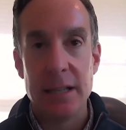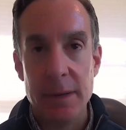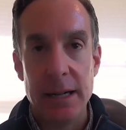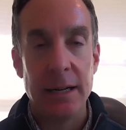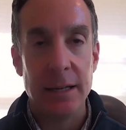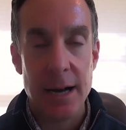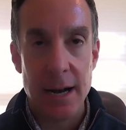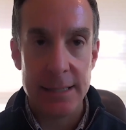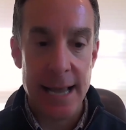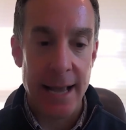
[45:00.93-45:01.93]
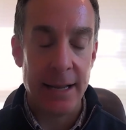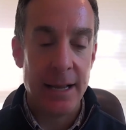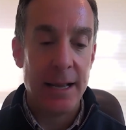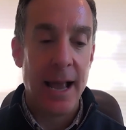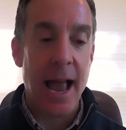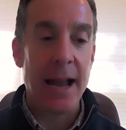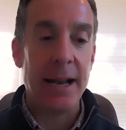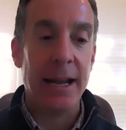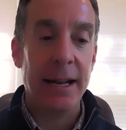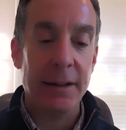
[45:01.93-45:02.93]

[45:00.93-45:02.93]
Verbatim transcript: limited in content and it